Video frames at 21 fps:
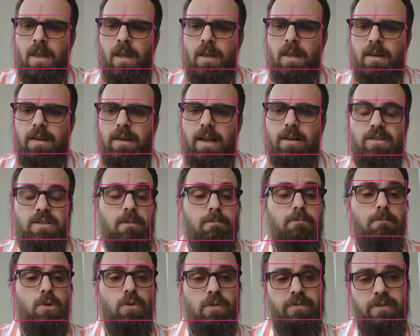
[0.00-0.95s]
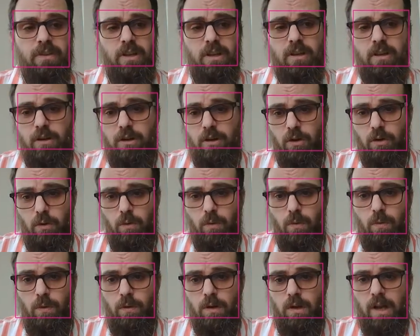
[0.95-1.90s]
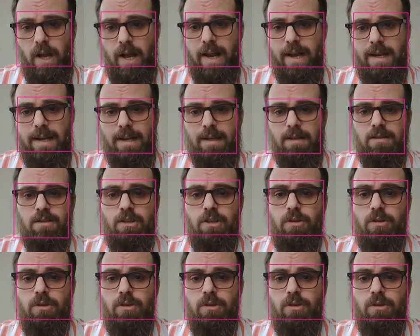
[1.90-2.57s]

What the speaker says: Now to move the canoe, I need